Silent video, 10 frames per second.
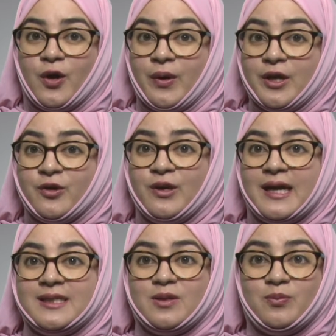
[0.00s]
When
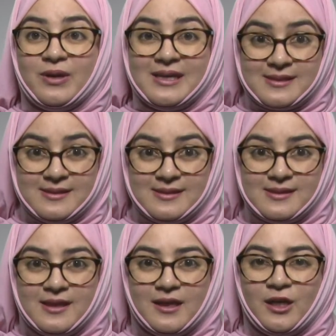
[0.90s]
creating
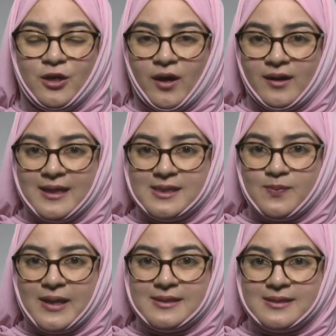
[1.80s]
presence in online
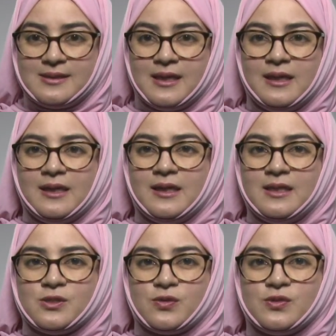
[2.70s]
spaces, it
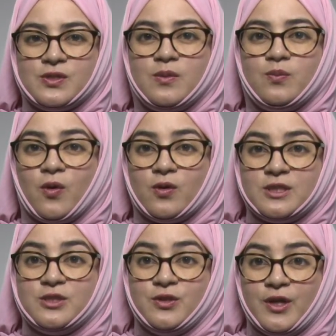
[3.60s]
is also
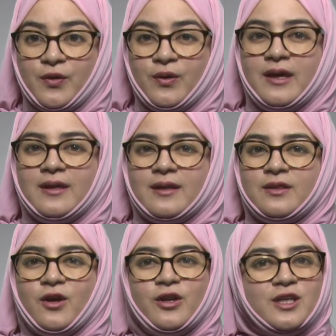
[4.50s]
important to know
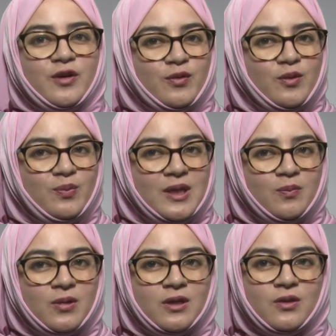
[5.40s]
that there are different
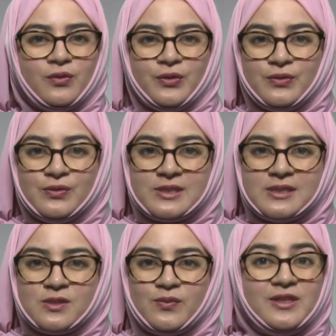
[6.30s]
people or
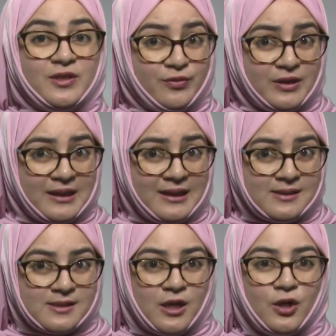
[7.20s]
users with different
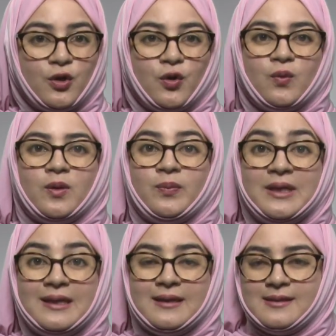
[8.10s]
needs who will
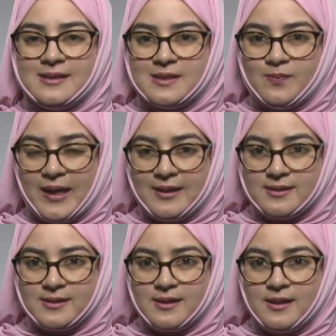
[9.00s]
be in this
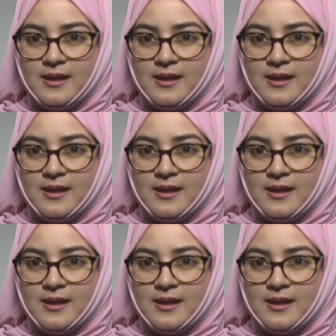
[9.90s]
space.